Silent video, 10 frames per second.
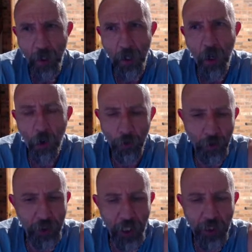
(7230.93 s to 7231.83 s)

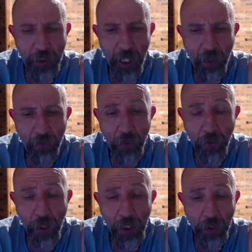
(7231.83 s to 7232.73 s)
Holden shut down a few
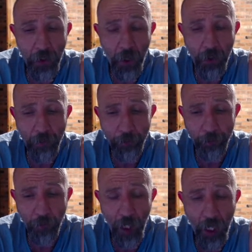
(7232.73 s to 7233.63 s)
years ago.
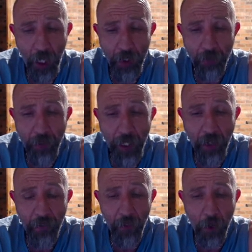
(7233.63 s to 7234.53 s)
The
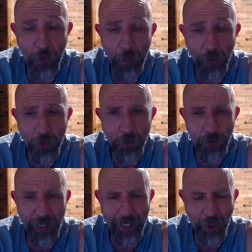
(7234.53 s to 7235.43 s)
VF Commodores were
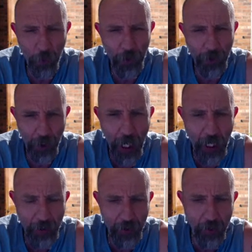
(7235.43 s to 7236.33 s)
getting towards the
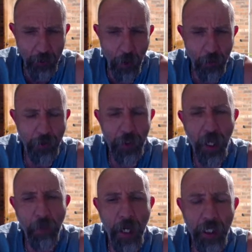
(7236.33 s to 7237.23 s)
last of the models that
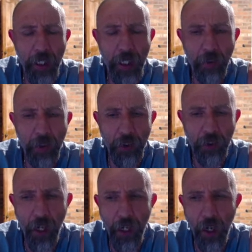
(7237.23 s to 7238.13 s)
they made here in
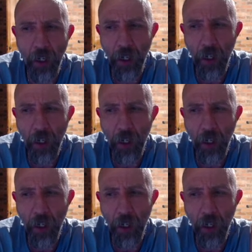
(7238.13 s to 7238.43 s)
Australia.